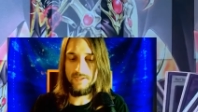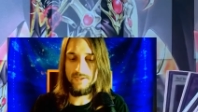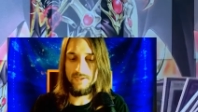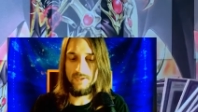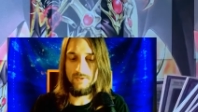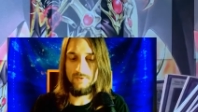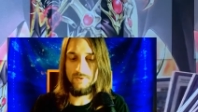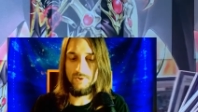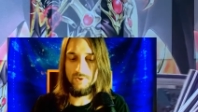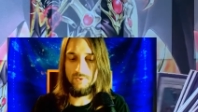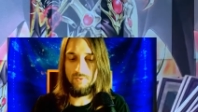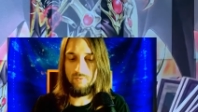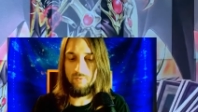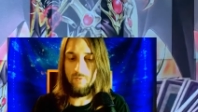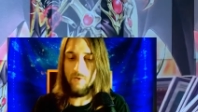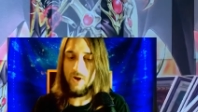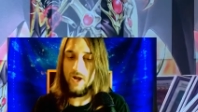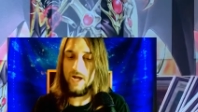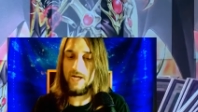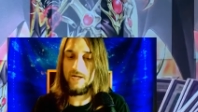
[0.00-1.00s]
so
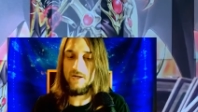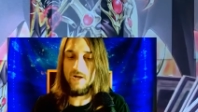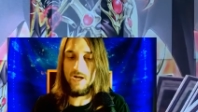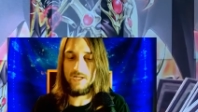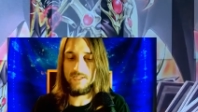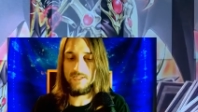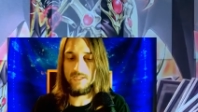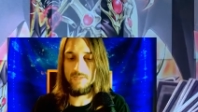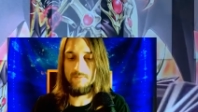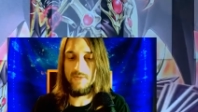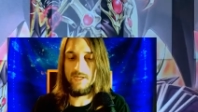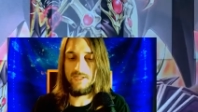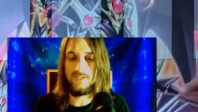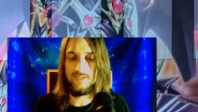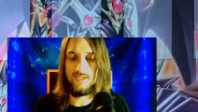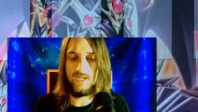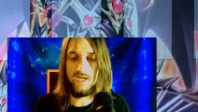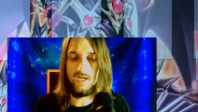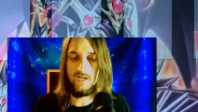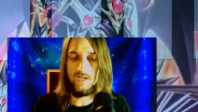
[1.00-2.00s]
try not to mess
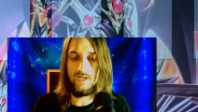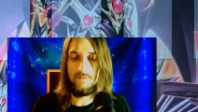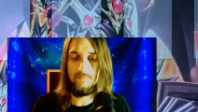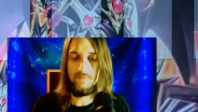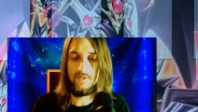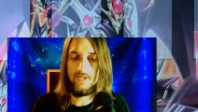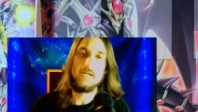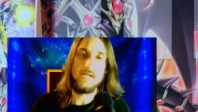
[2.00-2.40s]
that up.